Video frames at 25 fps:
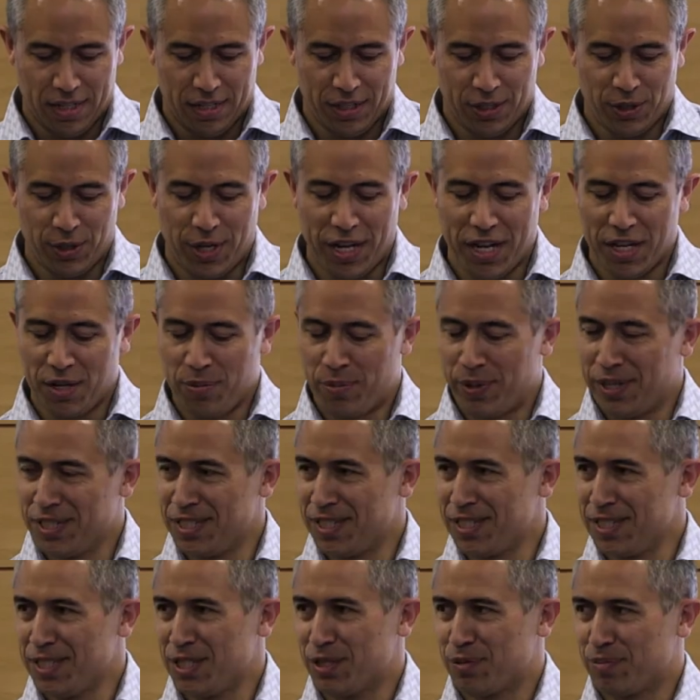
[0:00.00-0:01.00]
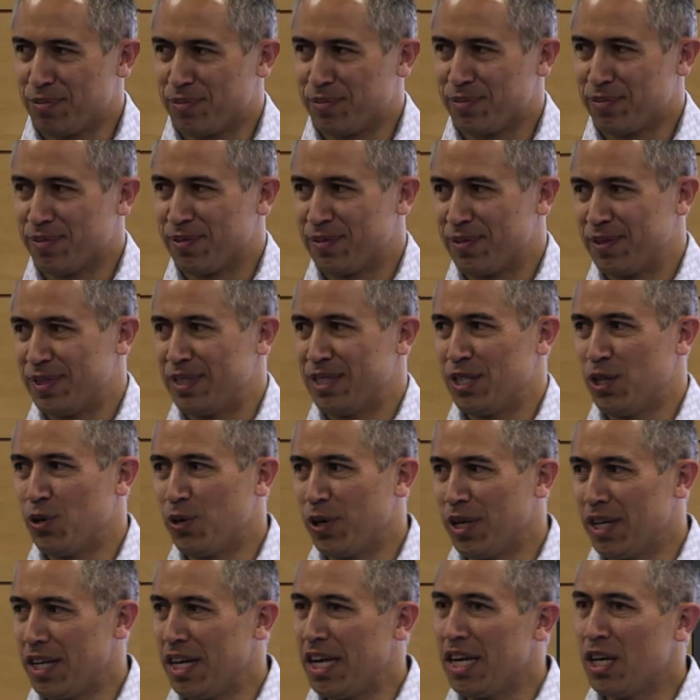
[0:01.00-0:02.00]
So down to business. The
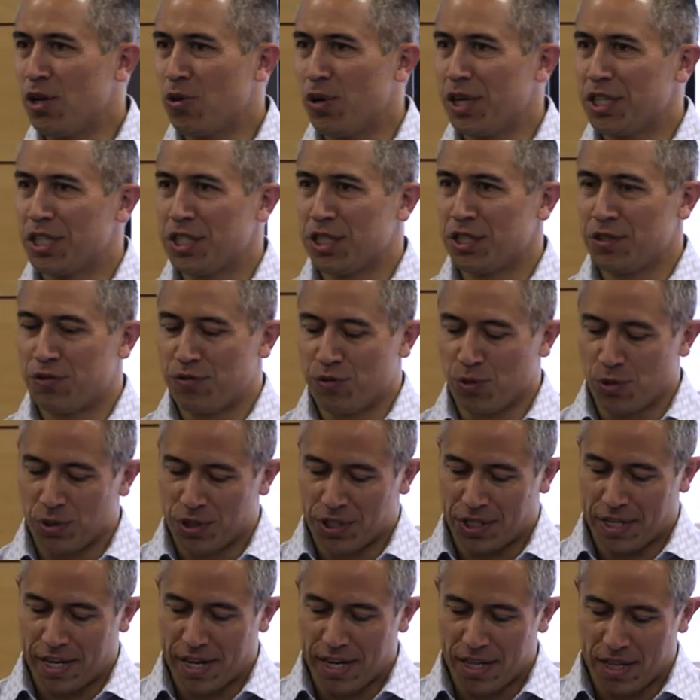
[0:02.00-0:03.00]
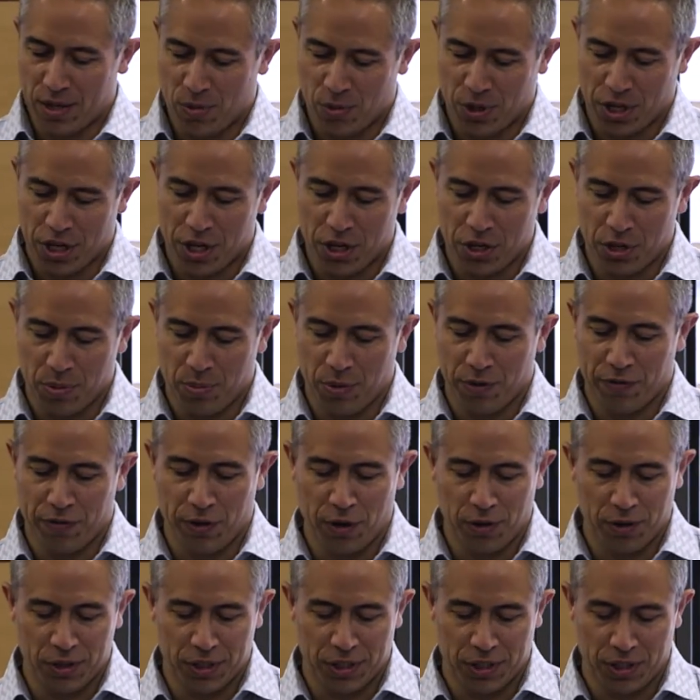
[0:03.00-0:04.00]
key questions for today that we're going to be
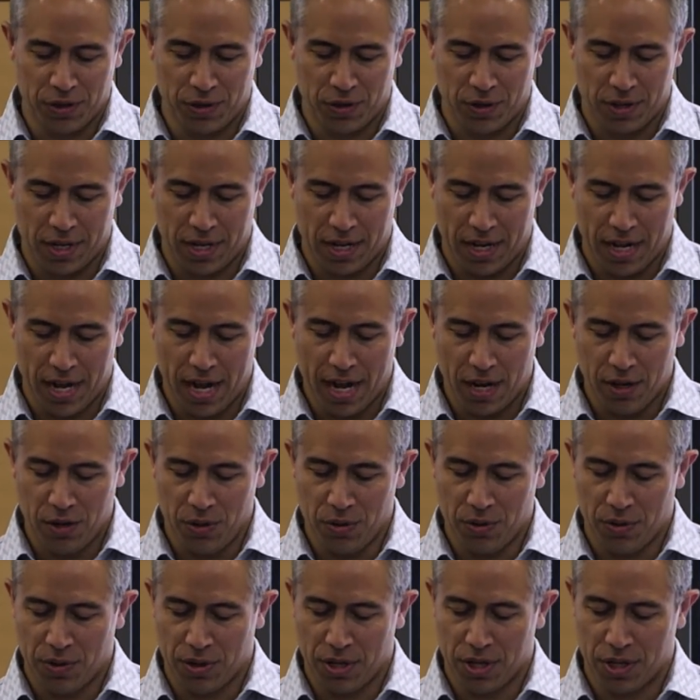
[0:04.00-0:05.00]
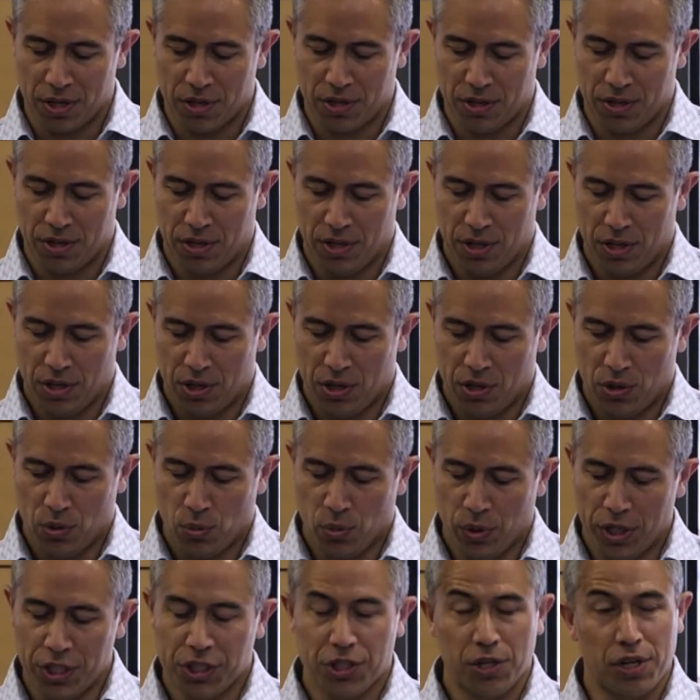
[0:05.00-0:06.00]
focusing on are: how do you think
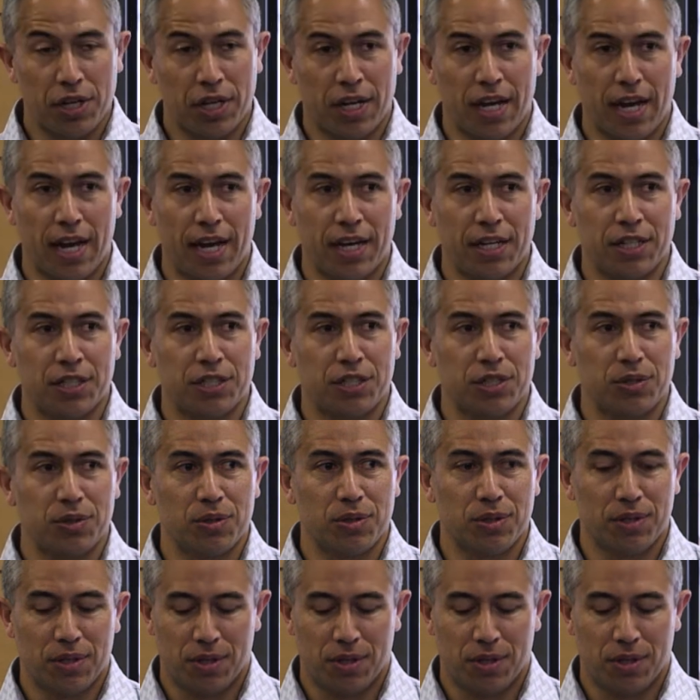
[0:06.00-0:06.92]
we should engage